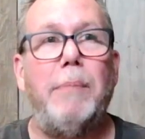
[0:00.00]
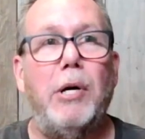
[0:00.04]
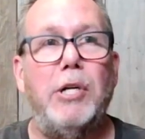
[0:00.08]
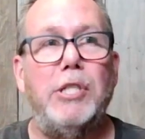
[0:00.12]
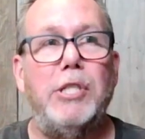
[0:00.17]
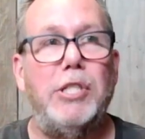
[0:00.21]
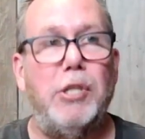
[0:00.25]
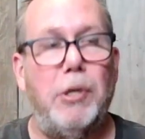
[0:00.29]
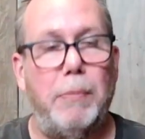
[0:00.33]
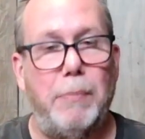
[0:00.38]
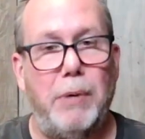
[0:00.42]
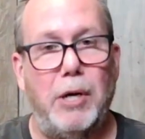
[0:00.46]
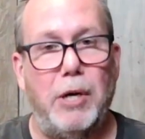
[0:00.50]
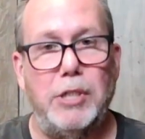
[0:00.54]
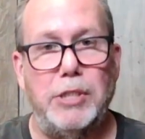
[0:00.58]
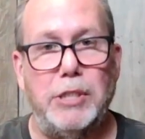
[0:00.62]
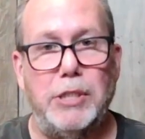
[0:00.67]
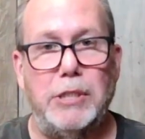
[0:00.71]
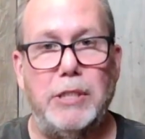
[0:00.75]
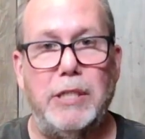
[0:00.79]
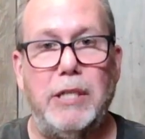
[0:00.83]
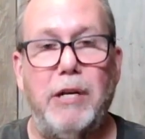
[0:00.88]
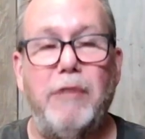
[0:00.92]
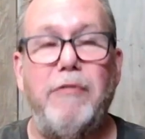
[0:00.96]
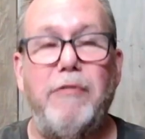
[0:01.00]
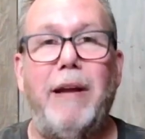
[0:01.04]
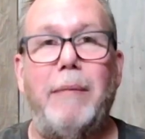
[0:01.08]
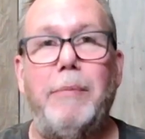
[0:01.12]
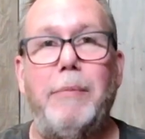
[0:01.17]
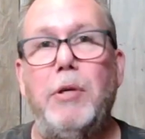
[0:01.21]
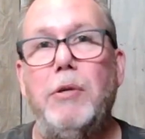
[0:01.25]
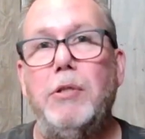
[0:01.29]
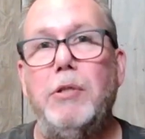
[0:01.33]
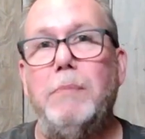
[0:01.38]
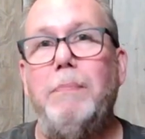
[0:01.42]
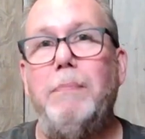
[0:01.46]
the person or persons in your
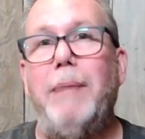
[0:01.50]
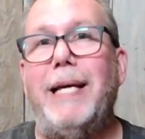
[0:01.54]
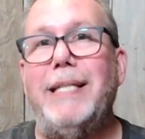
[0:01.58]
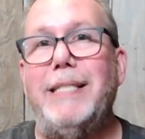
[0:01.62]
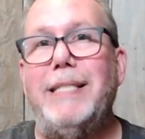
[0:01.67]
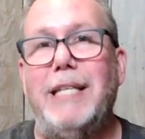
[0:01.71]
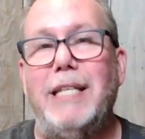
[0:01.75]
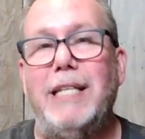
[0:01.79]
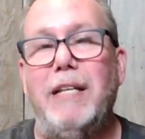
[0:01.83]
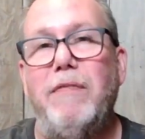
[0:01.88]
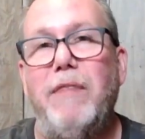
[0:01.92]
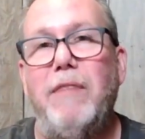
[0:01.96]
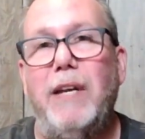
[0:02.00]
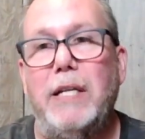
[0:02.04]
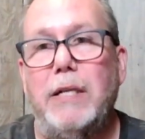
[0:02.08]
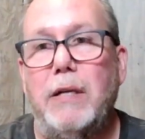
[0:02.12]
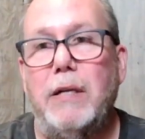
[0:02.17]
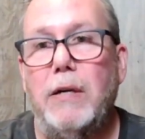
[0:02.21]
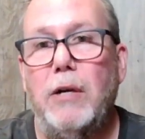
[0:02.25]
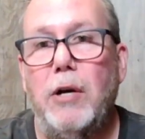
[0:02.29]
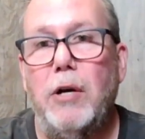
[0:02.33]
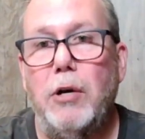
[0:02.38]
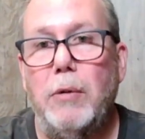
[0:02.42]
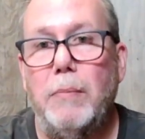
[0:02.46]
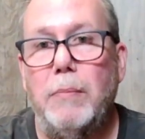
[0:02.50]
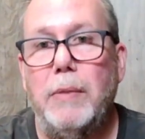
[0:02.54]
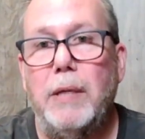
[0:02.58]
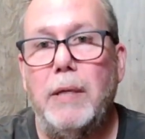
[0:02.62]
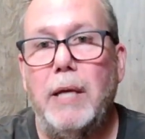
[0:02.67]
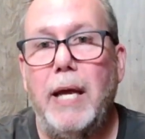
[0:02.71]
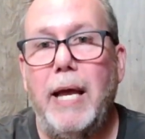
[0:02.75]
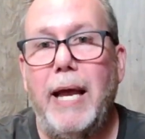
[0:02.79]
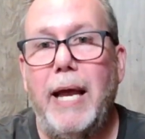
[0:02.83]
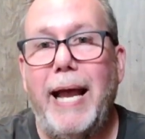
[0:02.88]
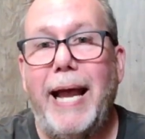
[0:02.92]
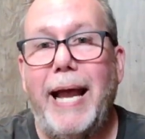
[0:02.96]
family who's best at defending your home
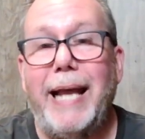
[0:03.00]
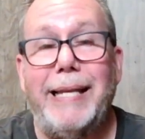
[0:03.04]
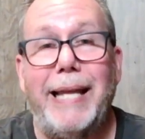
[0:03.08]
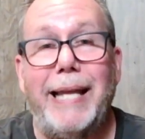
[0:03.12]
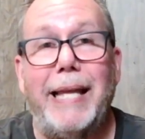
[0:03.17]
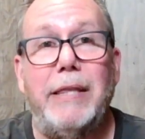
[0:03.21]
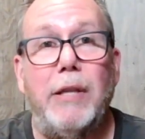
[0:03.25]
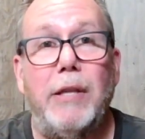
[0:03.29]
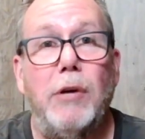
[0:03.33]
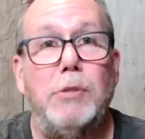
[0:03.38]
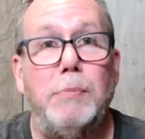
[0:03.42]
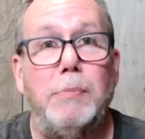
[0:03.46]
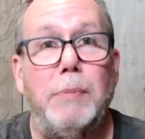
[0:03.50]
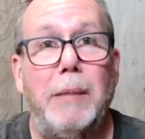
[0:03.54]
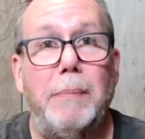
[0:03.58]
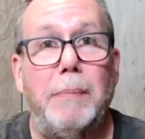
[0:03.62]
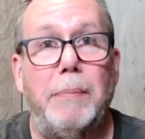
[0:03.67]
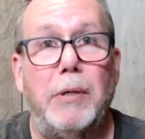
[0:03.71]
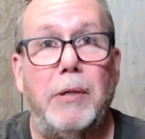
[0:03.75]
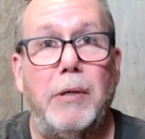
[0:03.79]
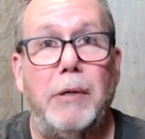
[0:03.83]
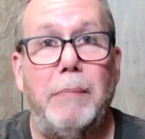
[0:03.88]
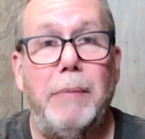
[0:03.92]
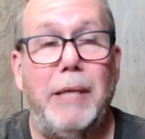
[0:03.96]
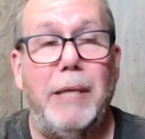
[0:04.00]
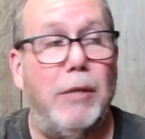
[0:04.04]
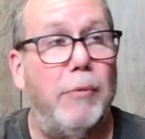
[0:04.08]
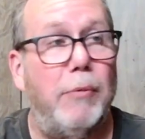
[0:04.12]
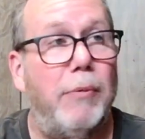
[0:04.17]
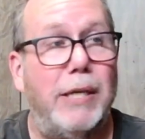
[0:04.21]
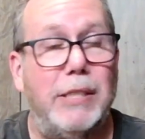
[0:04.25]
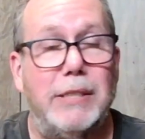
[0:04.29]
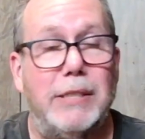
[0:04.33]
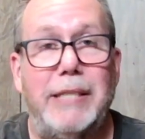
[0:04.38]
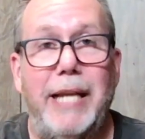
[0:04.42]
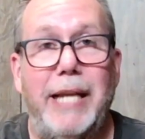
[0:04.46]
and let those people be the
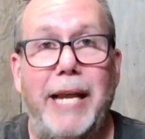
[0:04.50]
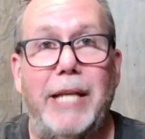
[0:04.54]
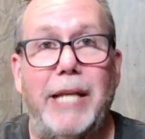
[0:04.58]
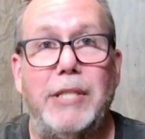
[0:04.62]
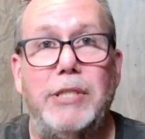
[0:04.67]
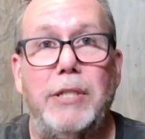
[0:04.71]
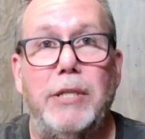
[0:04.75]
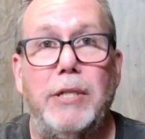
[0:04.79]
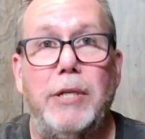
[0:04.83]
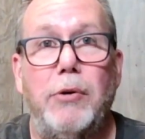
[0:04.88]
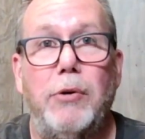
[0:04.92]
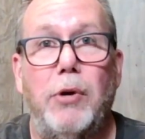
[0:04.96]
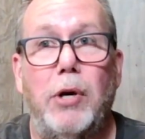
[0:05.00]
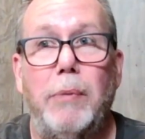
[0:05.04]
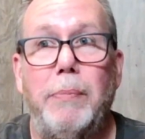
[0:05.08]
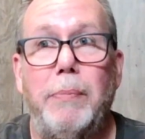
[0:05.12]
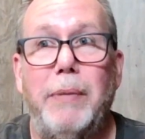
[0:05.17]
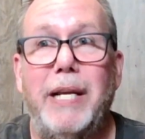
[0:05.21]
ones to answer your door.